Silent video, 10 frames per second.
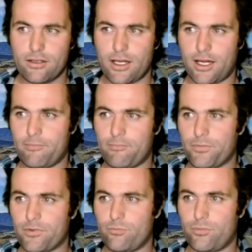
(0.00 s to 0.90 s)

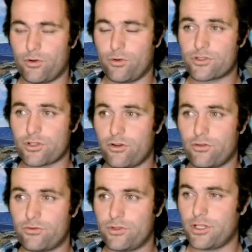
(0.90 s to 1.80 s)
but
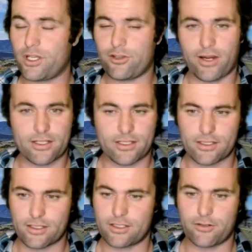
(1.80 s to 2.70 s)
also you're accessing